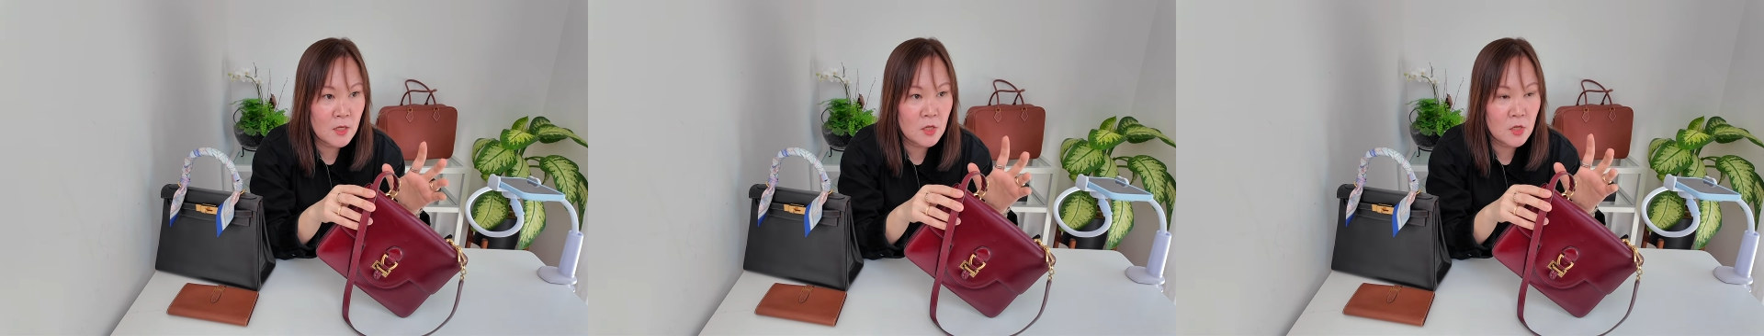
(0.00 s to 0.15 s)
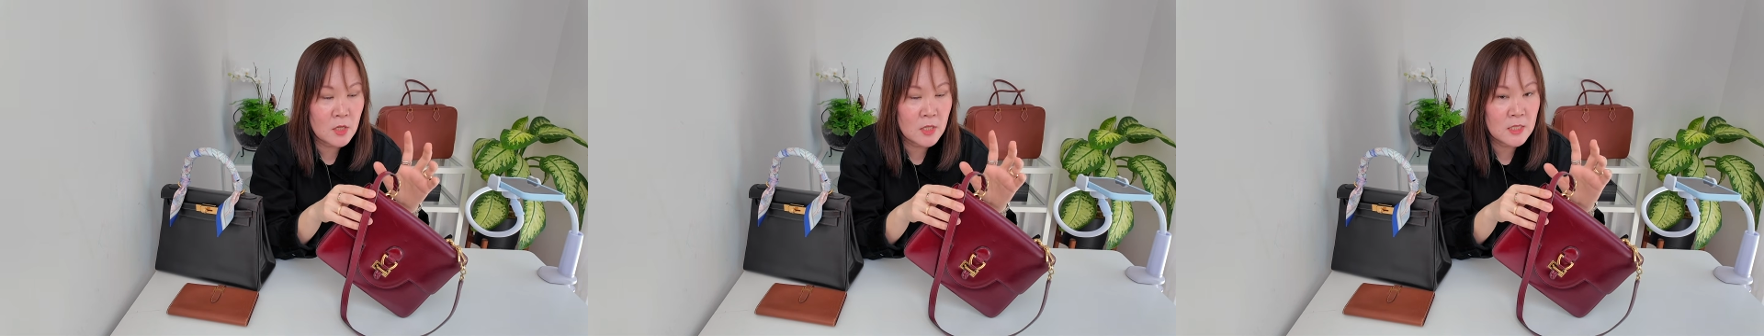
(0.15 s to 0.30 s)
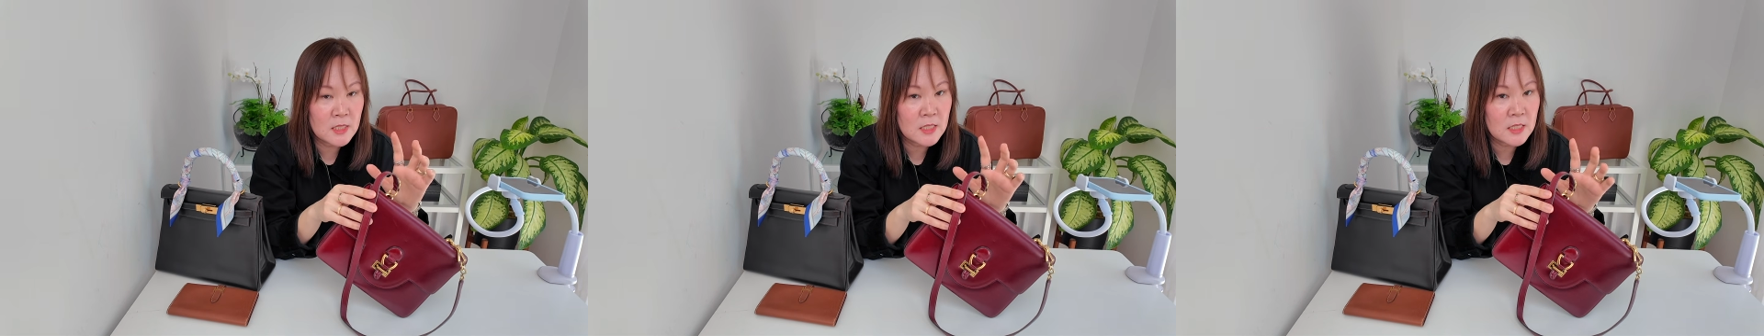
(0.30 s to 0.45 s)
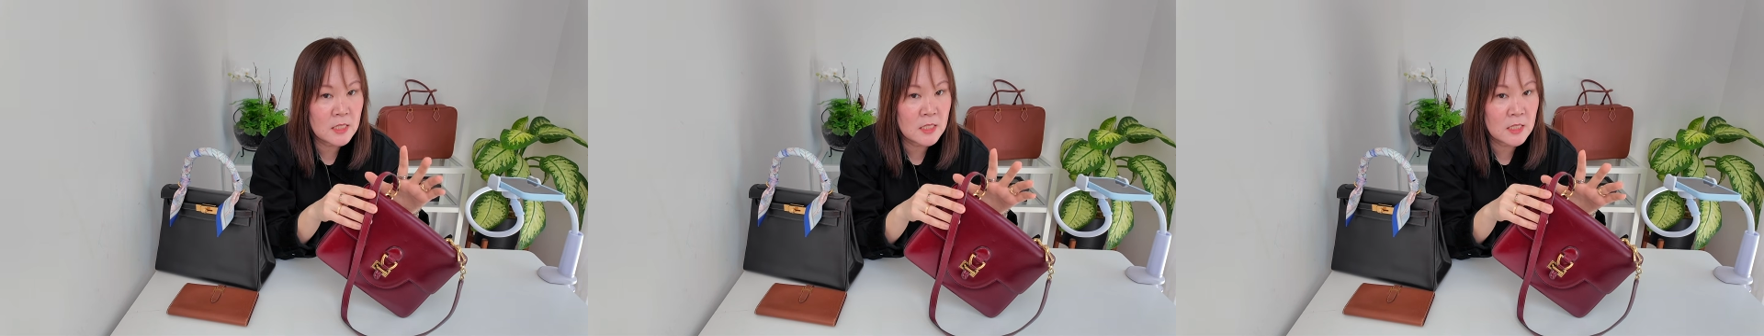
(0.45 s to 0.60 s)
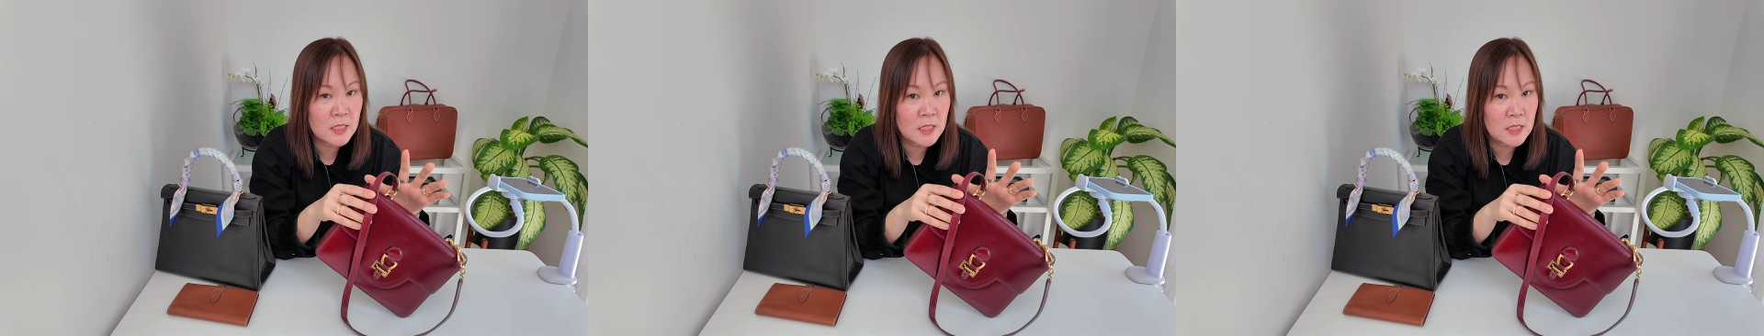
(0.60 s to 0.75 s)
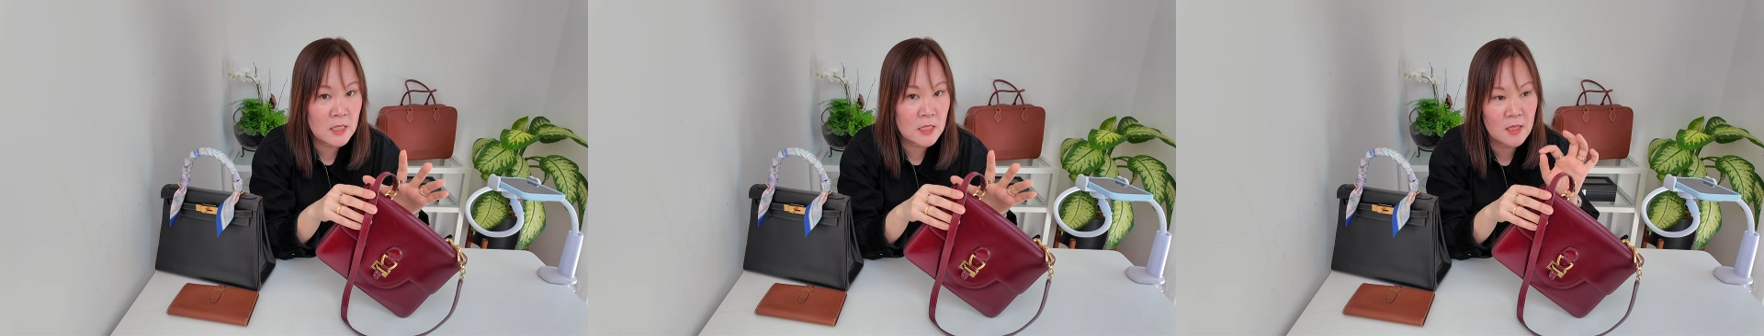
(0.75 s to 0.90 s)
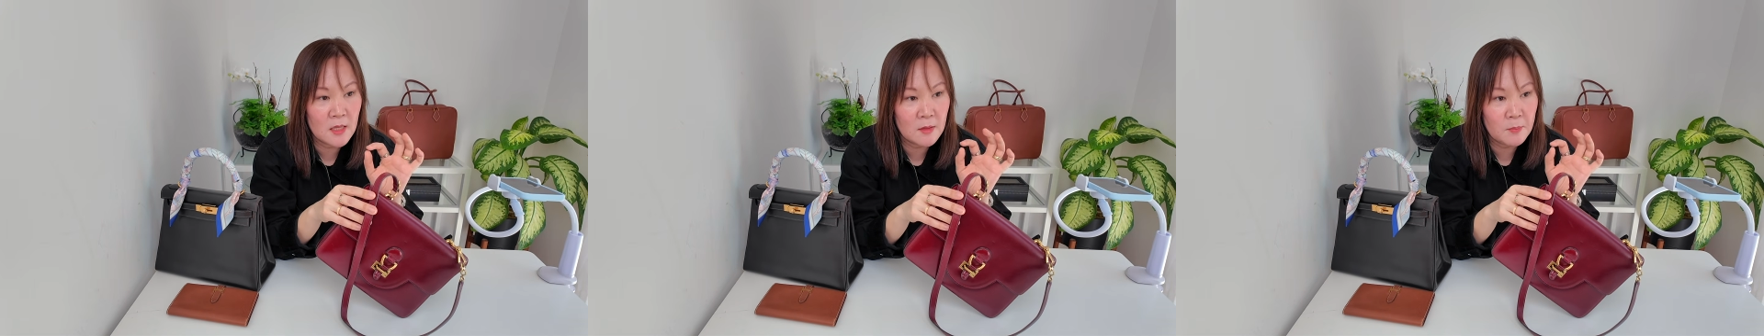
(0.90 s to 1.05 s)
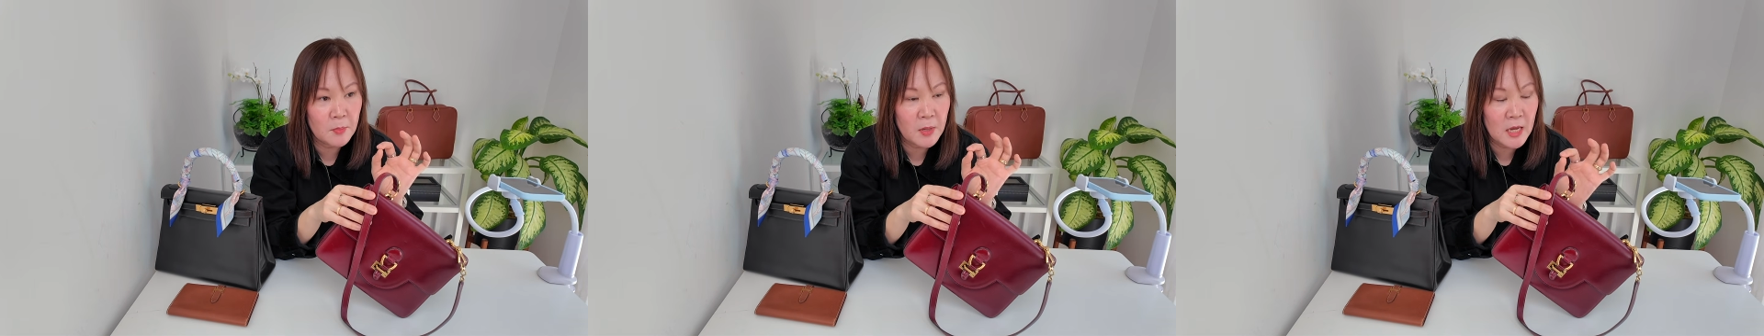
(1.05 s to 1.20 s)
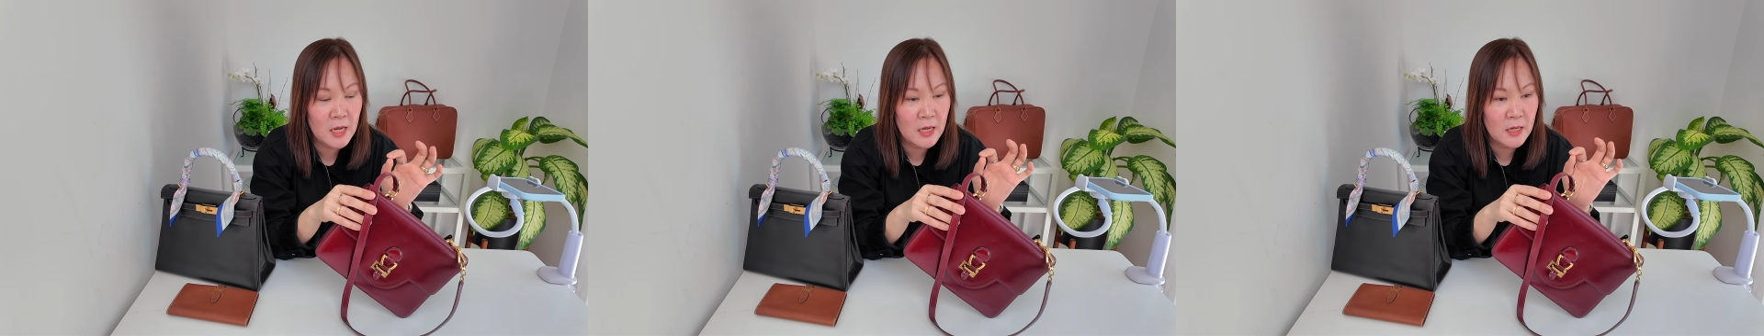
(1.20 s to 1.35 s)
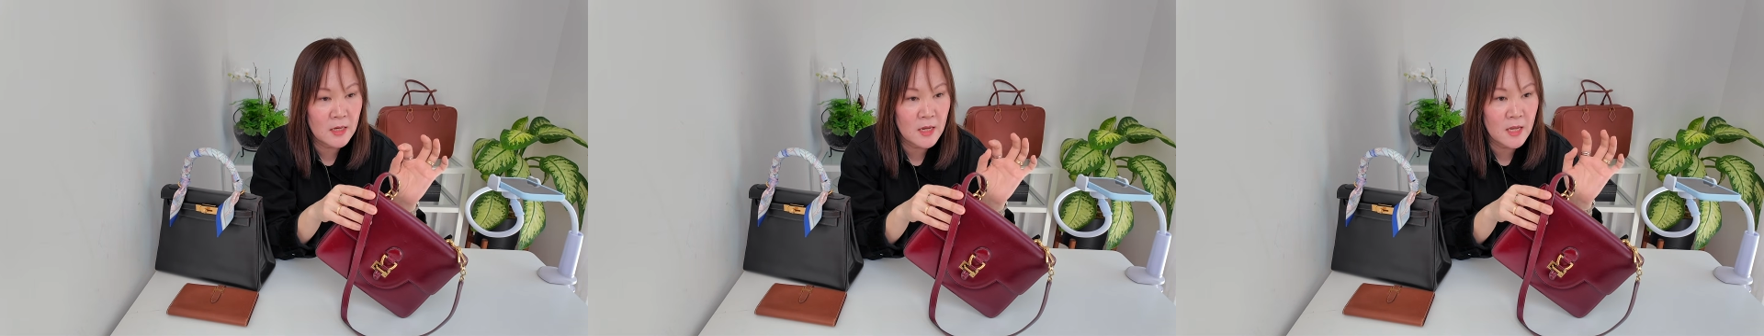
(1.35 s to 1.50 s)
you can see the
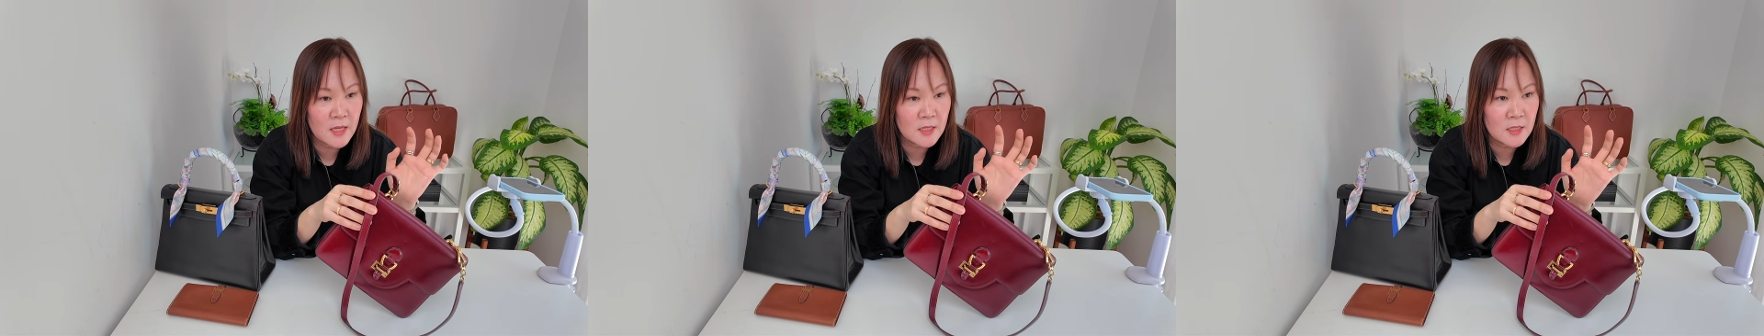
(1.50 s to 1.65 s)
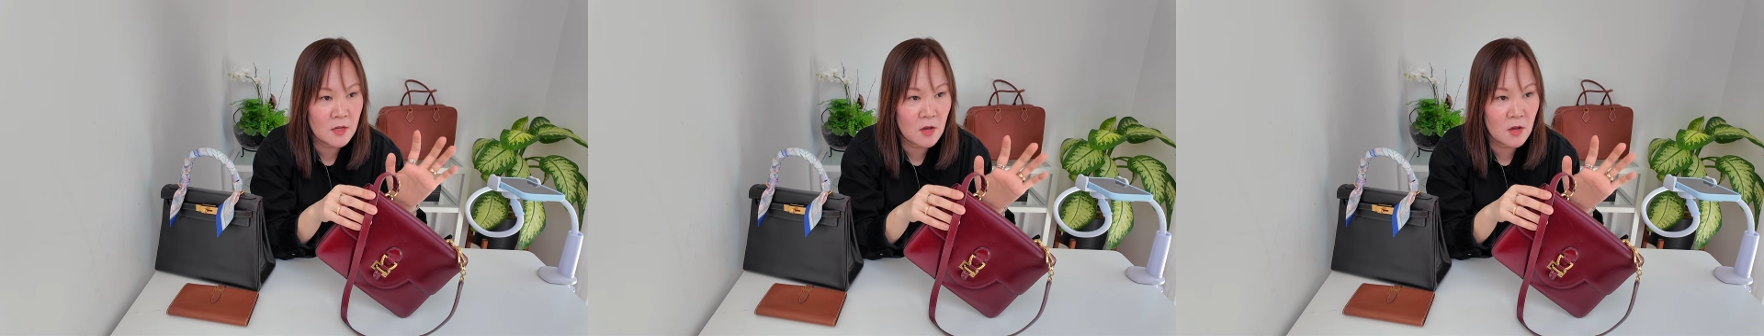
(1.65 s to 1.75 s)
paint has